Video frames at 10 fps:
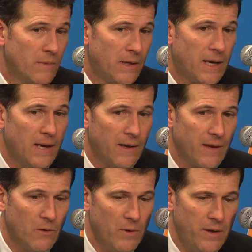And I
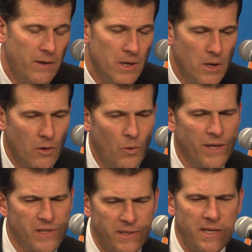think we
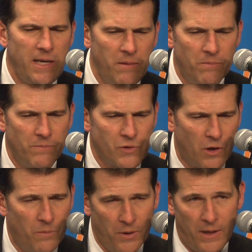as a team
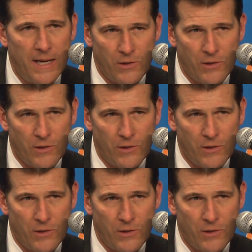started building